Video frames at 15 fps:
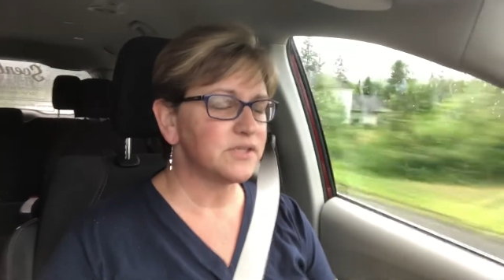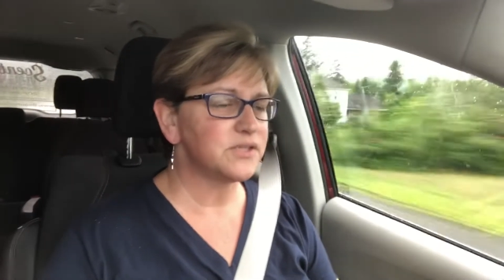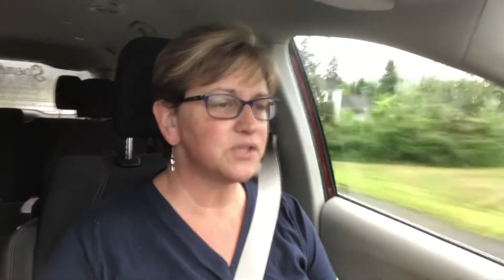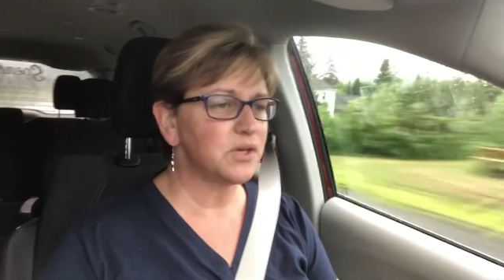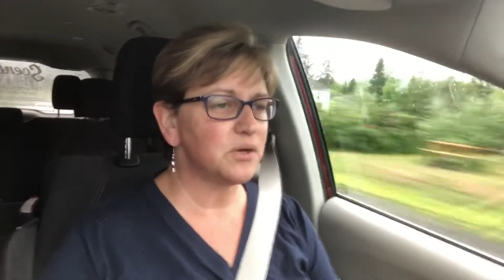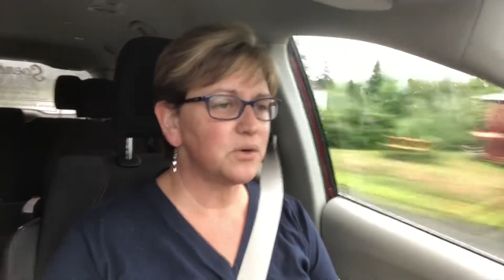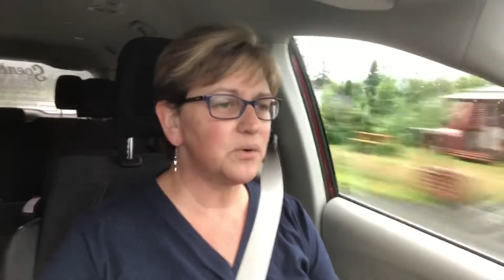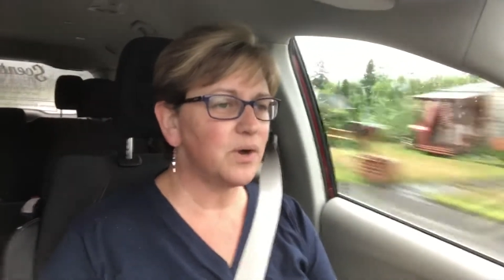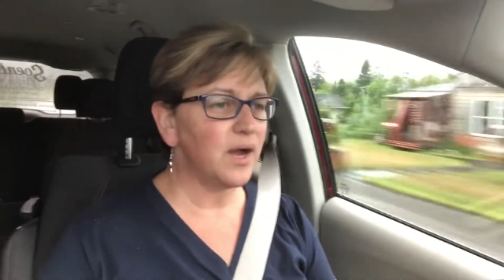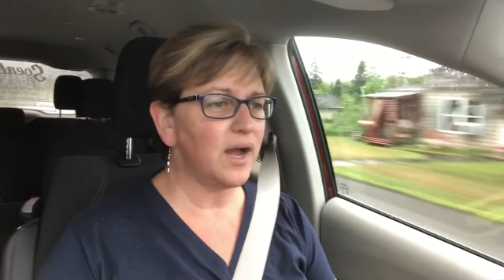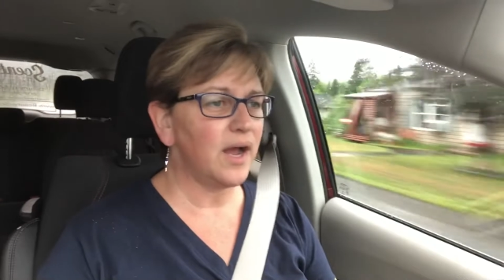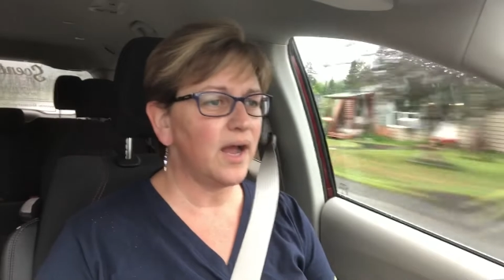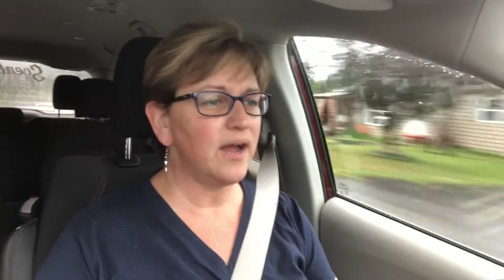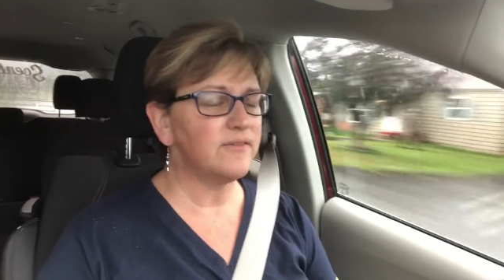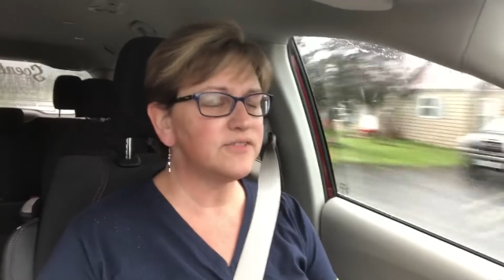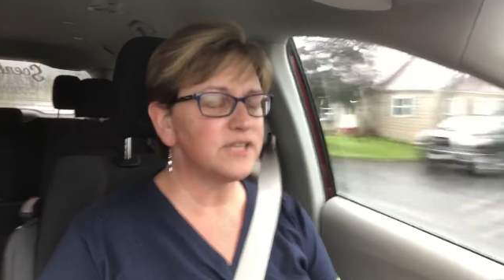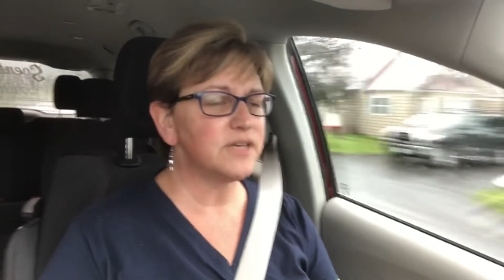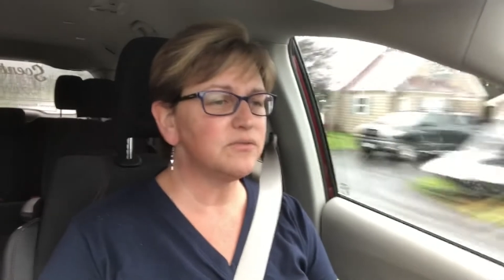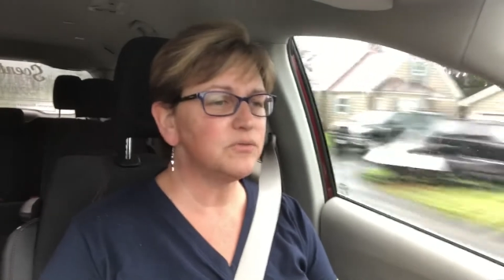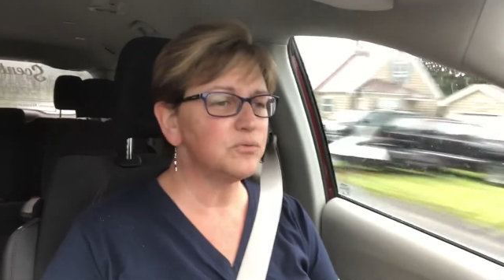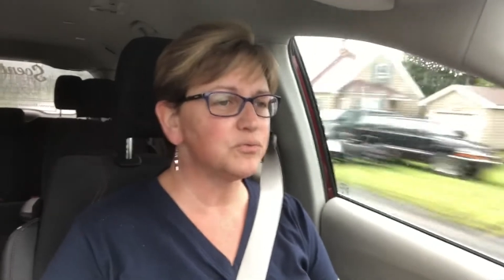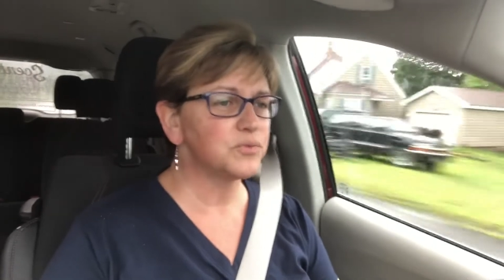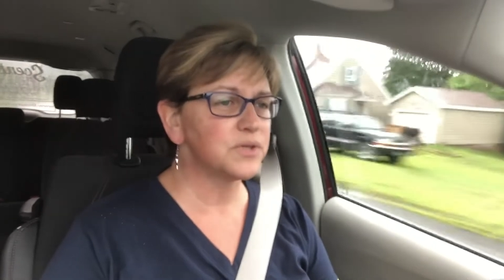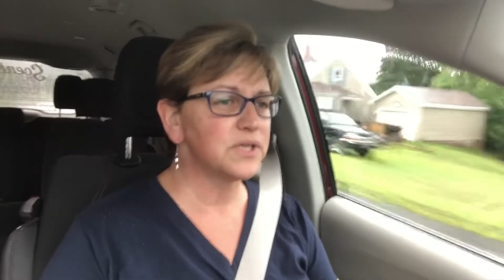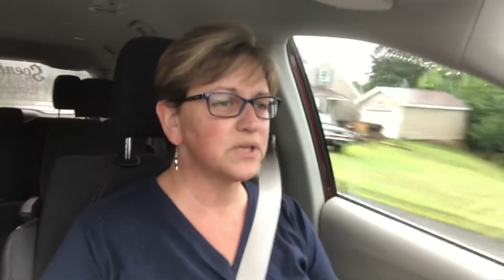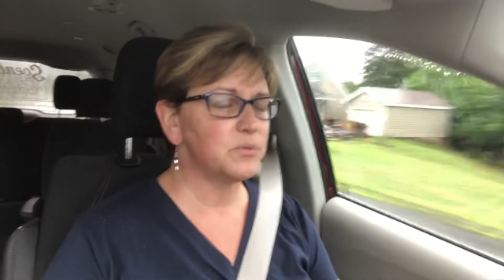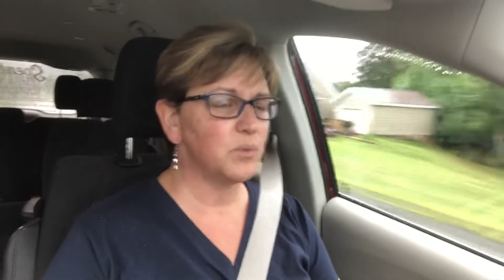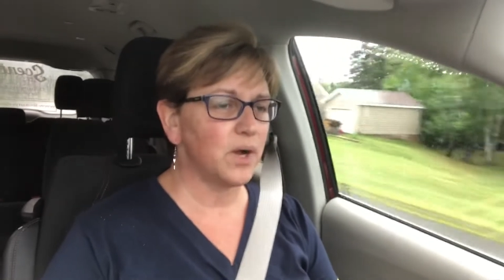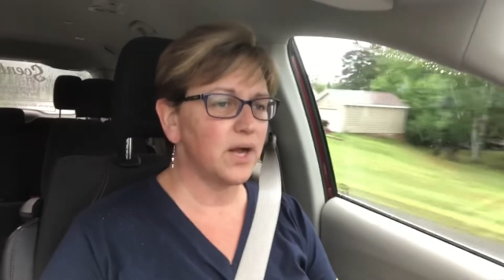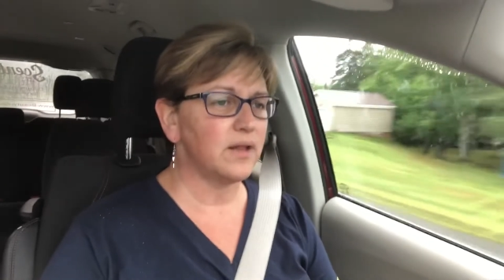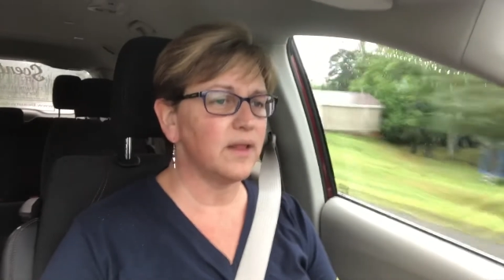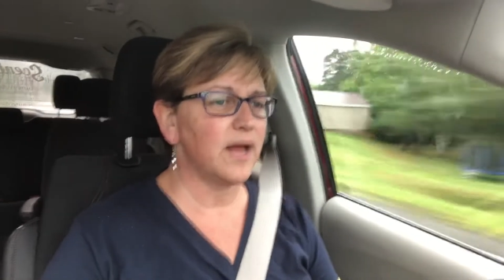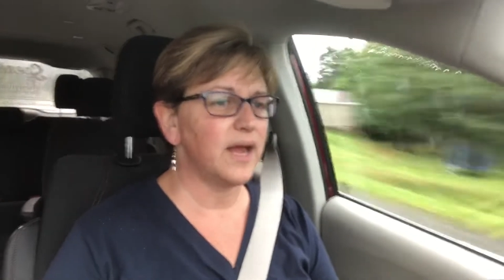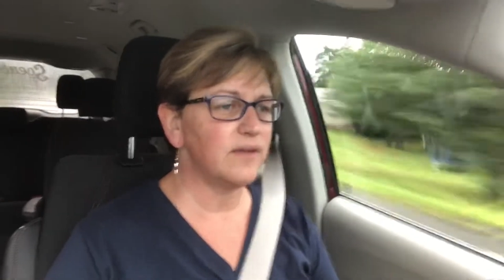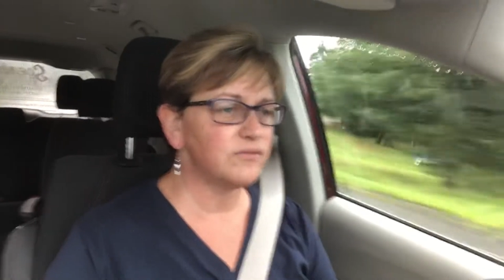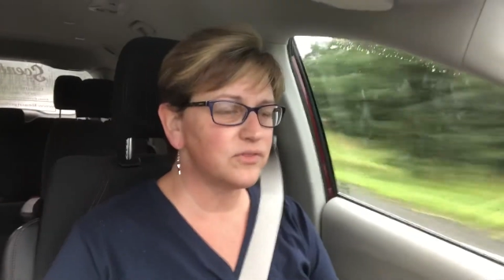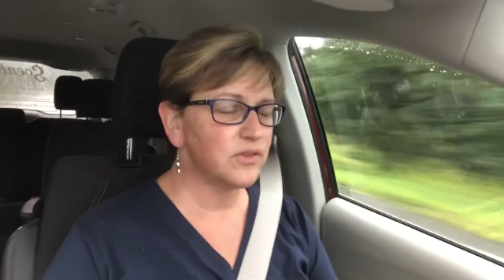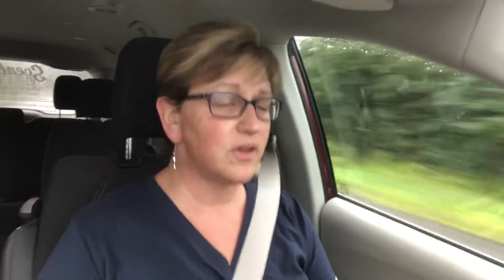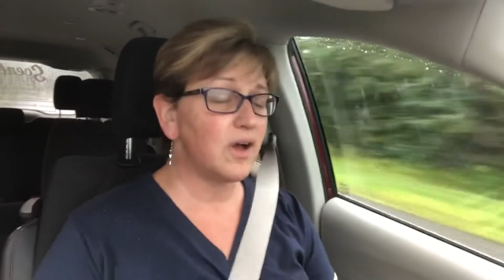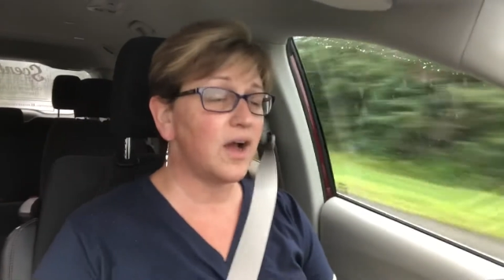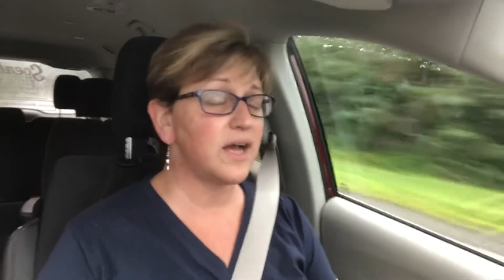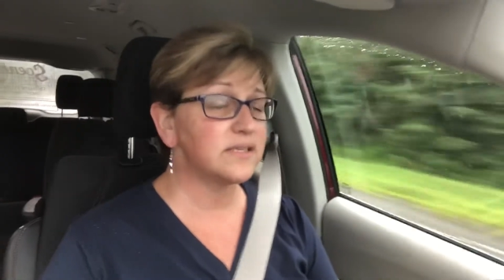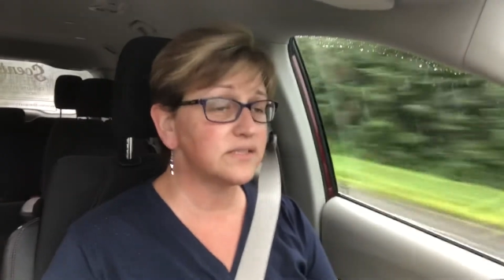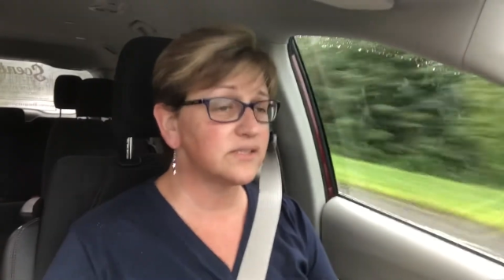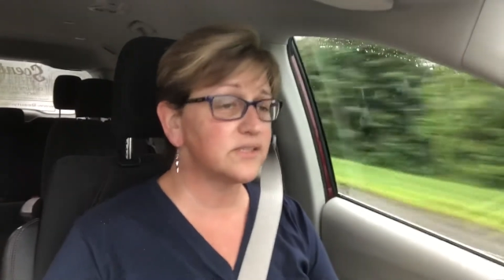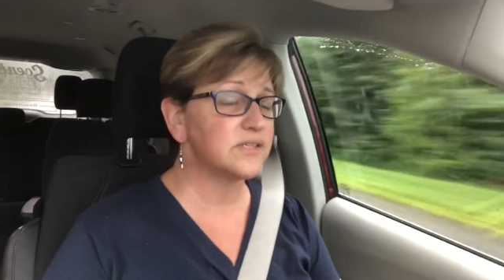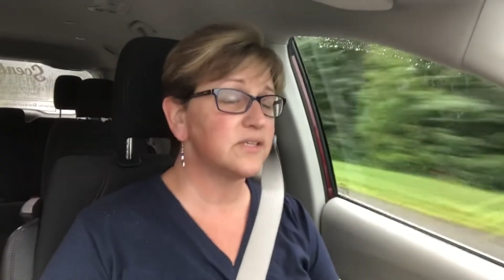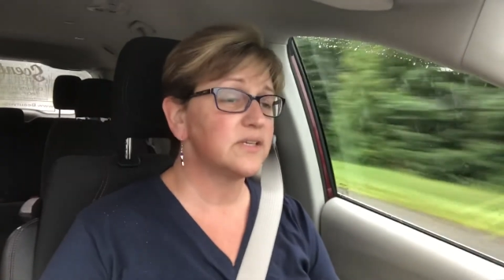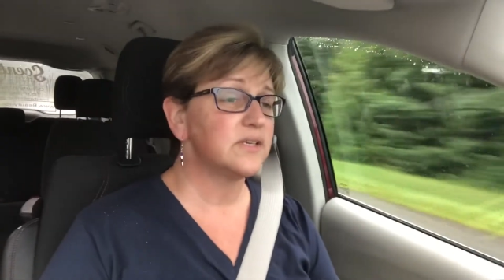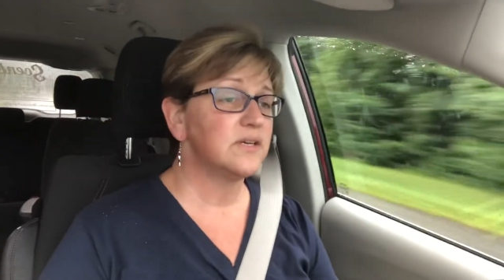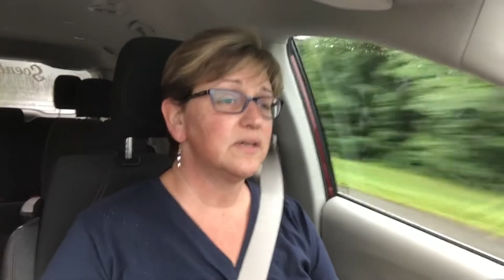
So I've done really well. I've lost,